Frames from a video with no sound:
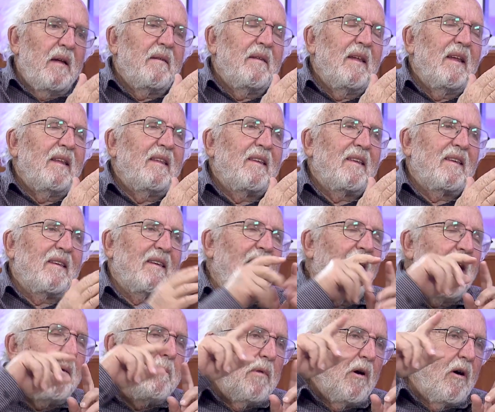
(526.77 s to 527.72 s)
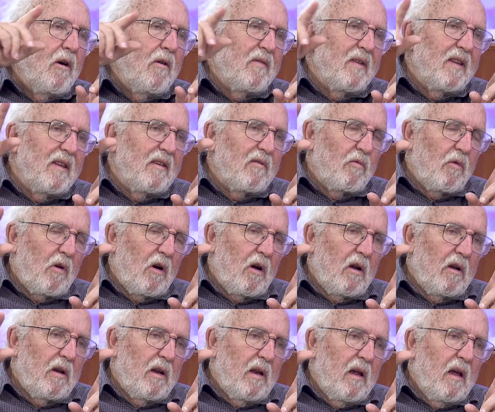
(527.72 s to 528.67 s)
that some of this
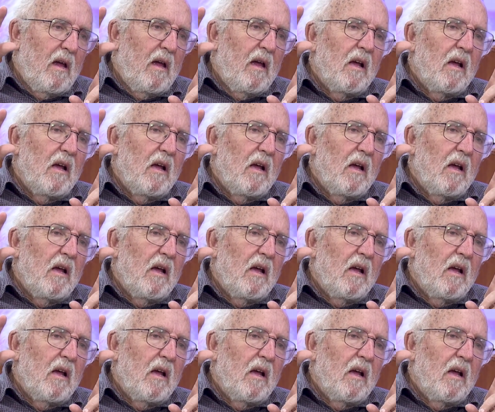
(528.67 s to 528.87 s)
world